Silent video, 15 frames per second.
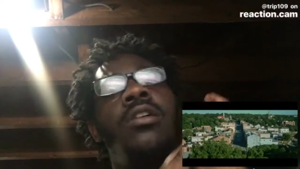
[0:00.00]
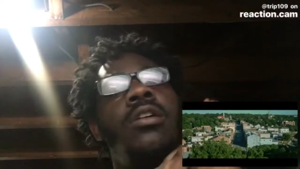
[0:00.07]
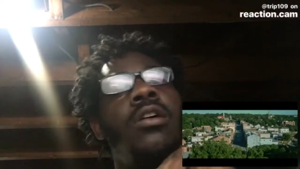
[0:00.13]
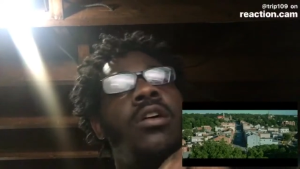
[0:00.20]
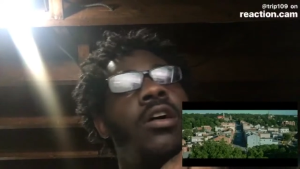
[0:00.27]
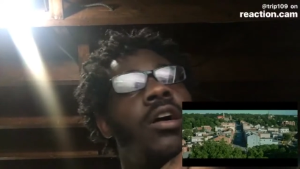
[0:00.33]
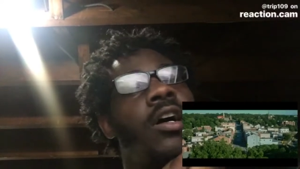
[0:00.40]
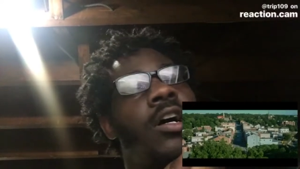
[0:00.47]

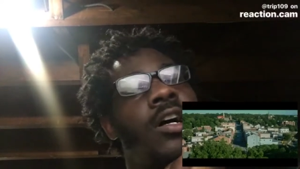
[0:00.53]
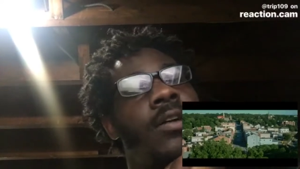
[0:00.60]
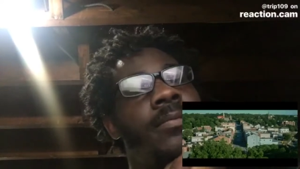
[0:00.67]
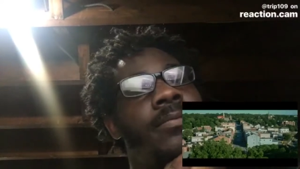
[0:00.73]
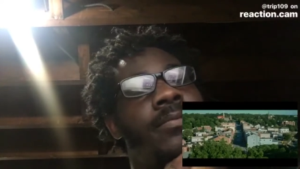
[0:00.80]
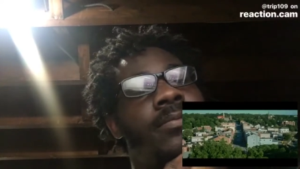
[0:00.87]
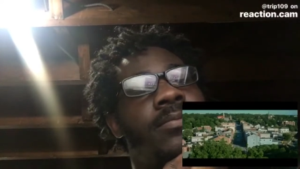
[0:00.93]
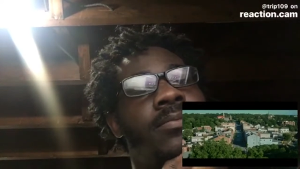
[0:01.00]

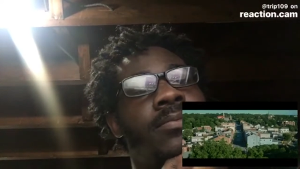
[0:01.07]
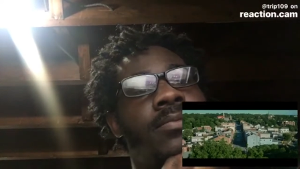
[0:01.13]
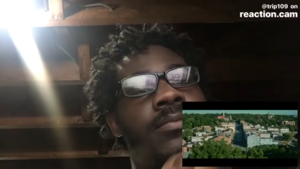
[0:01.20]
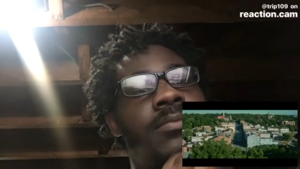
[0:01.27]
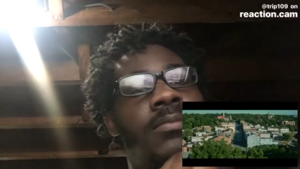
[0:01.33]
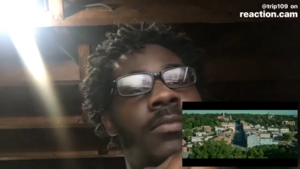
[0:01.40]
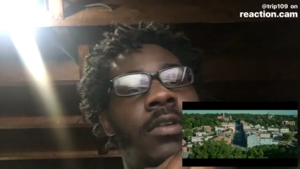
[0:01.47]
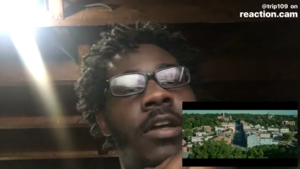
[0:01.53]
Um,
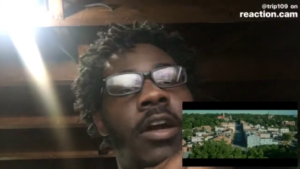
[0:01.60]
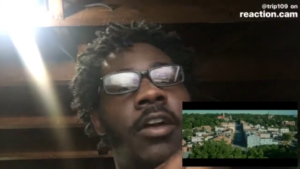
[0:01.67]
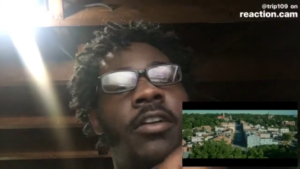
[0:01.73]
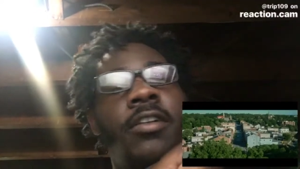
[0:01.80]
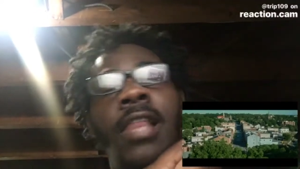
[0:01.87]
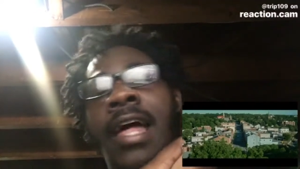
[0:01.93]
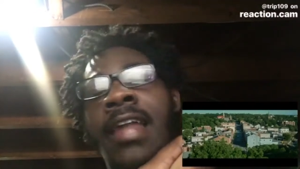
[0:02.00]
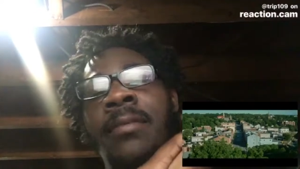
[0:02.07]
heard
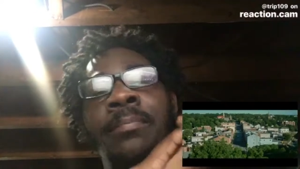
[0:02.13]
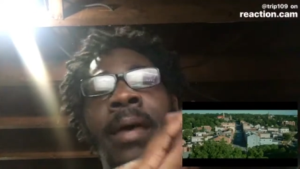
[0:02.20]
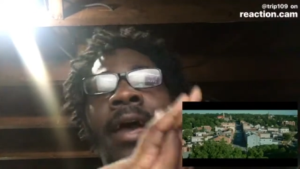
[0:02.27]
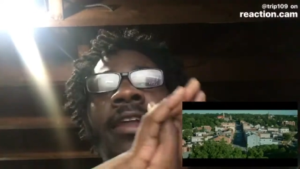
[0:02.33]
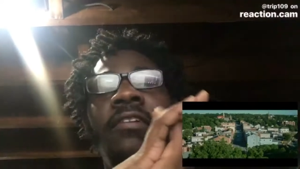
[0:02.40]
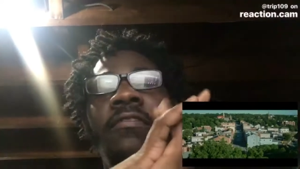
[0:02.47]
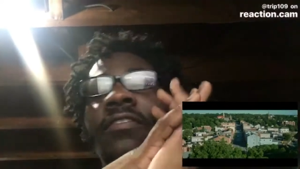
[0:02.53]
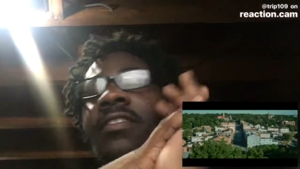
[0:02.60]
a lot
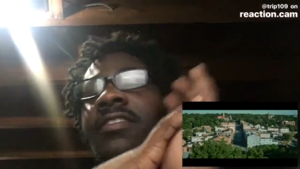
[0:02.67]
about it. Finna